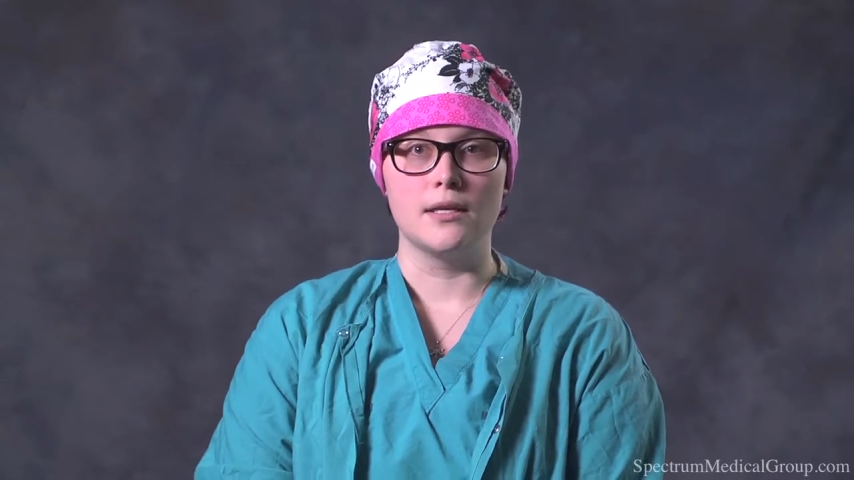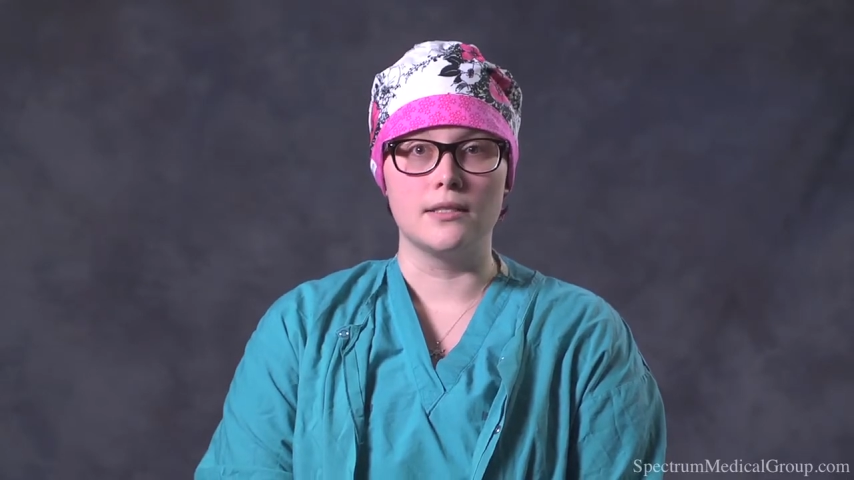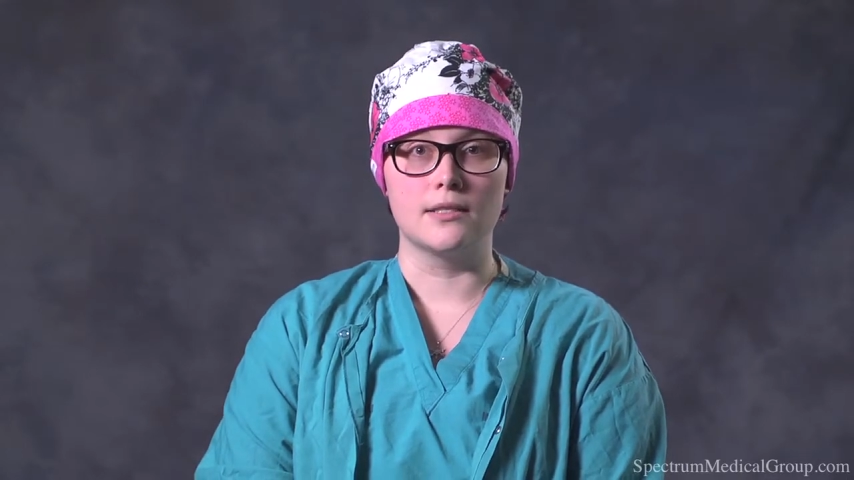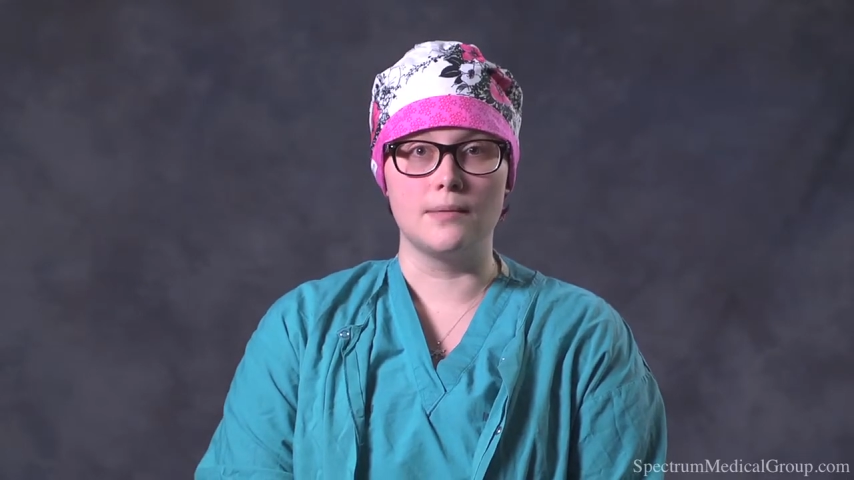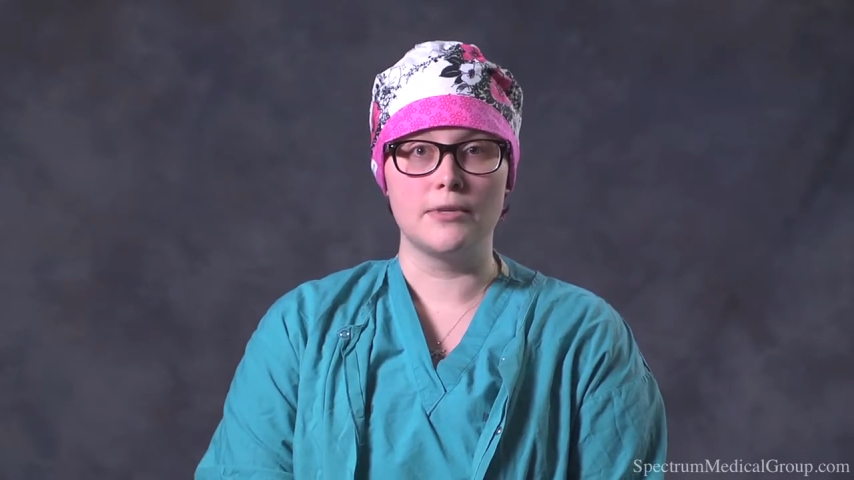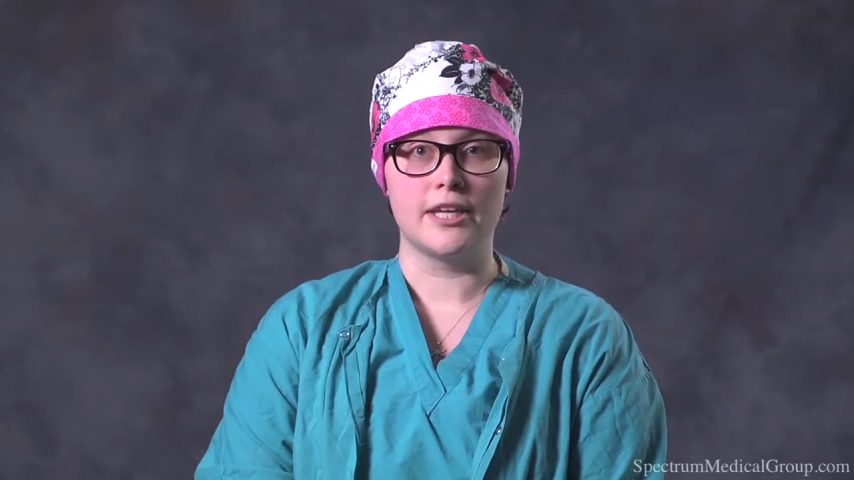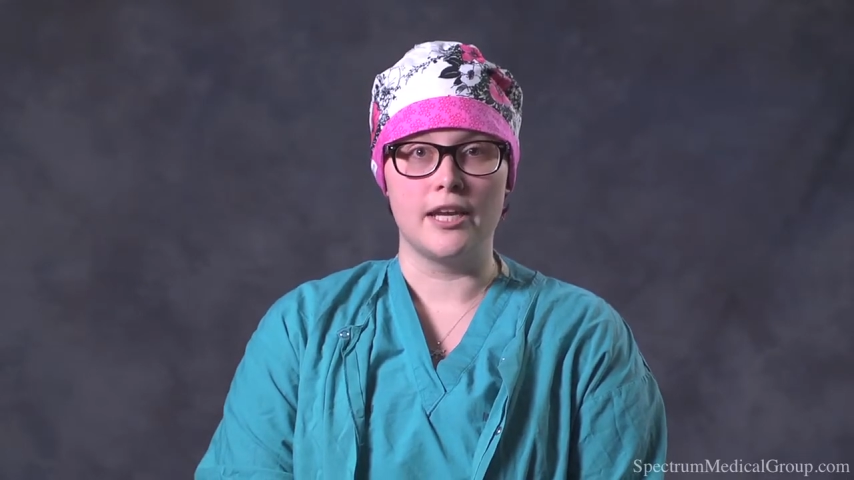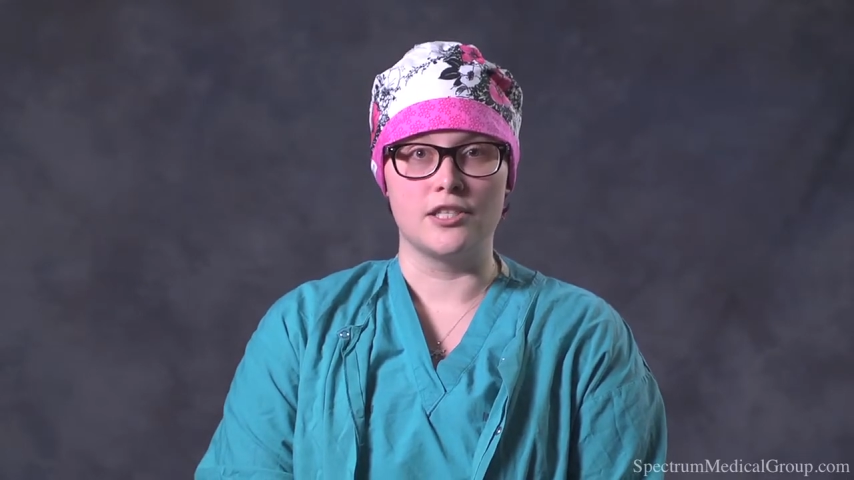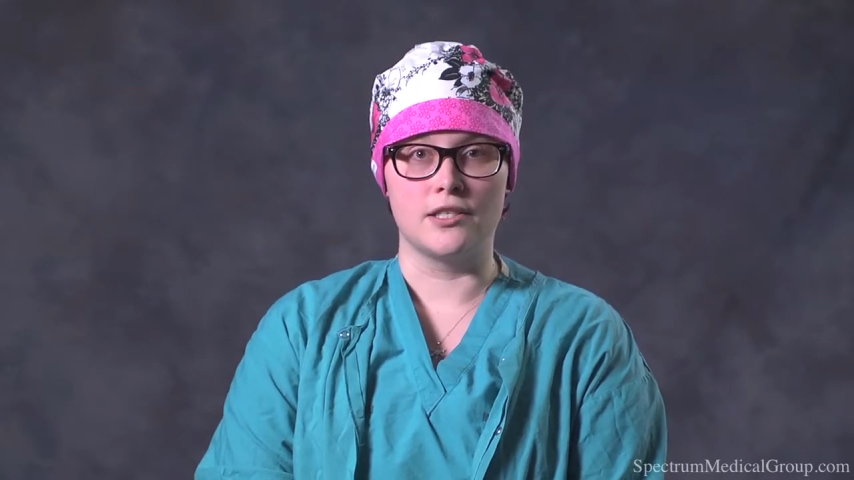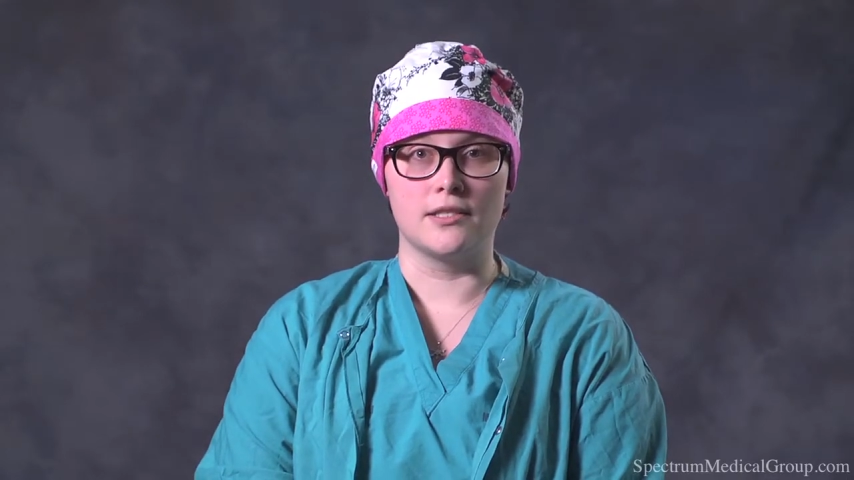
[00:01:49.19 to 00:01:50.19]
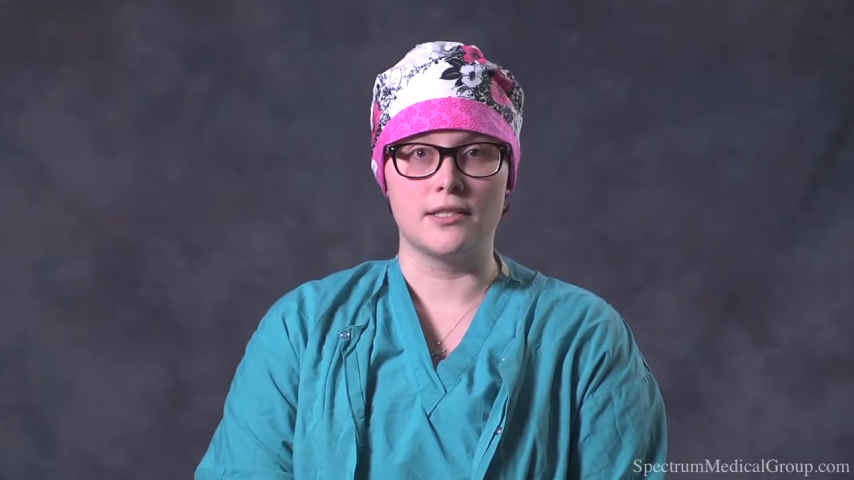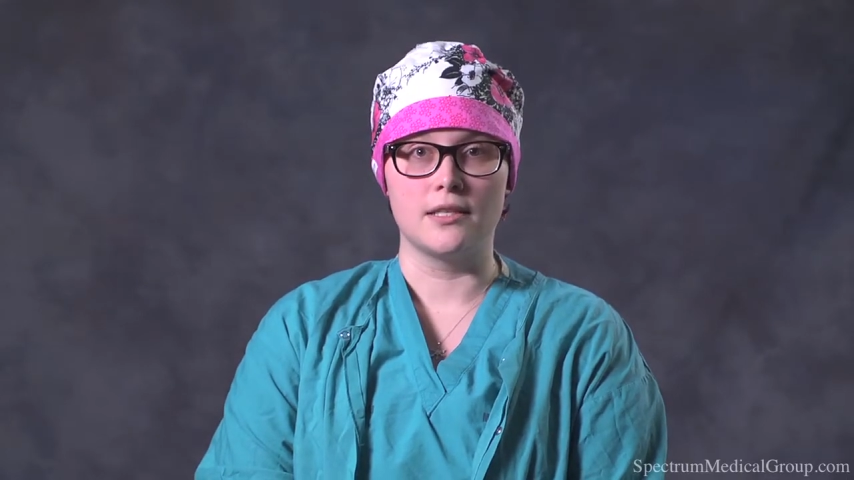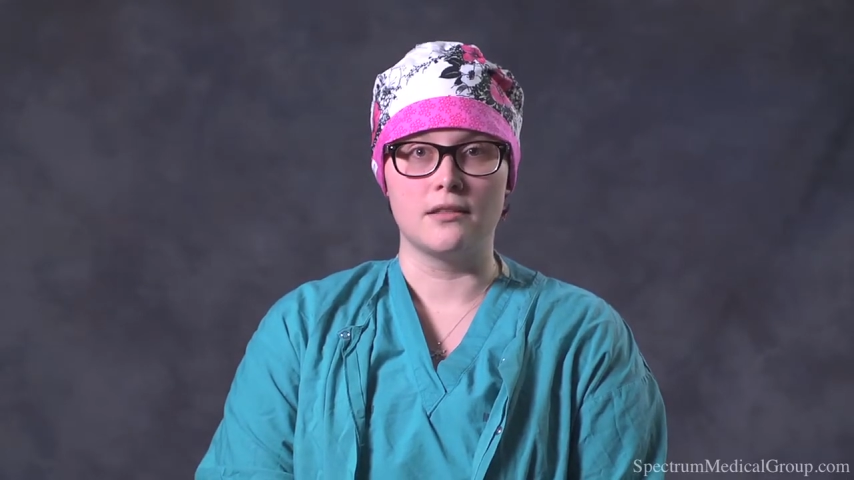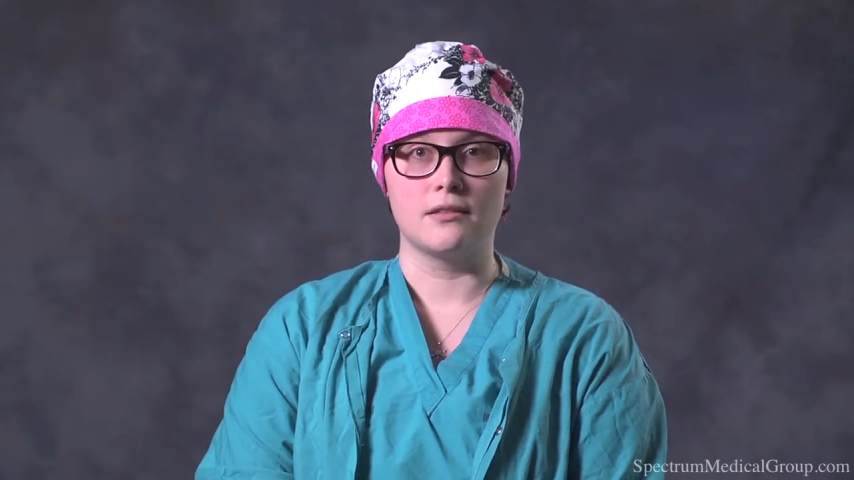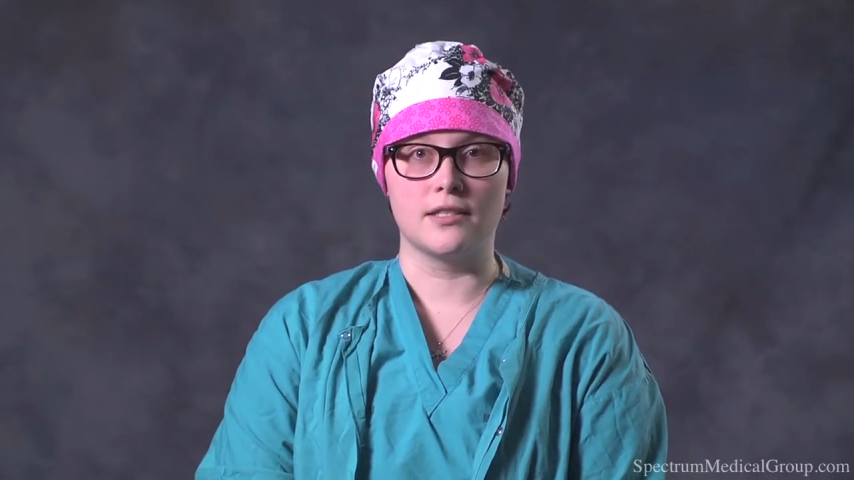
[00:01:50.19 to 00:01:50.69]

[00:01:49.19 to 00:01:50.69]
In some occasions,